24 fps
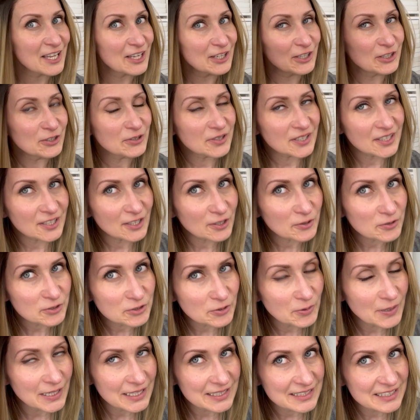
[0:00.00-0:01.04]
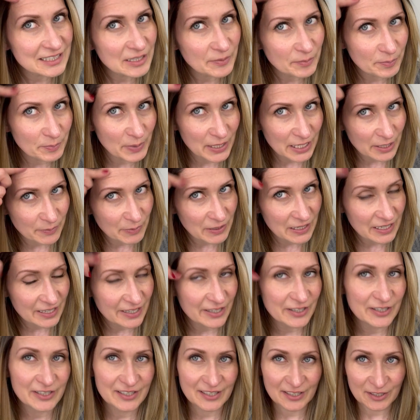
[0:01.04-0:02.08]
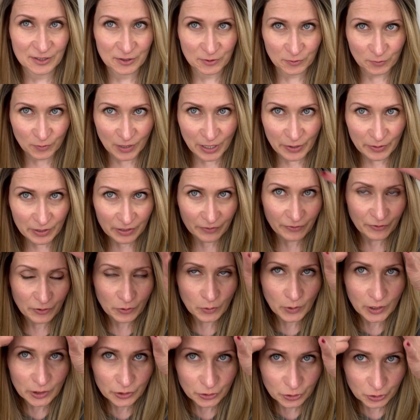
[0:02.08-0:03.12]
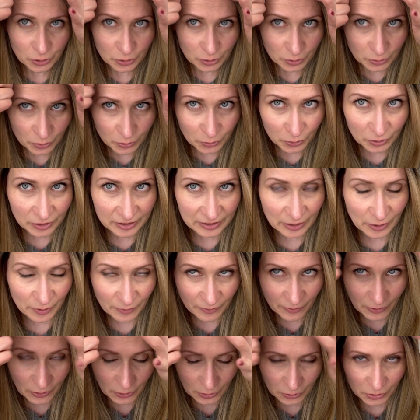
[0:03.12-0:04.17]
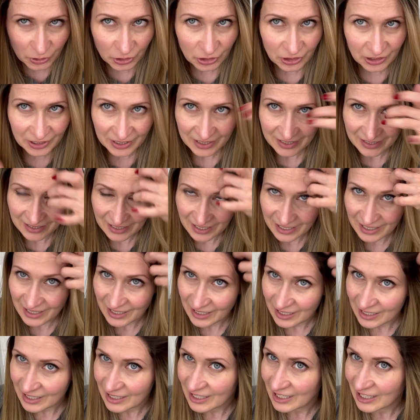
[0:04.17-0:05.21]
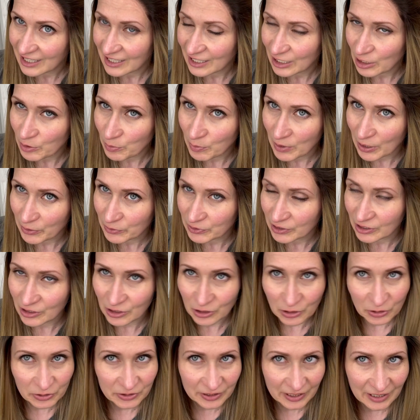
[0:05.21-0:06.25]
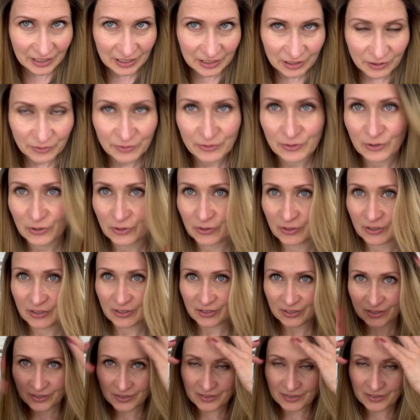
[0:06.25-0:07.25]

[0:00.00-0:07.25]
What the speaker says: You can also add some baby hairs as well if you are too self-conscious about the knotting at the front.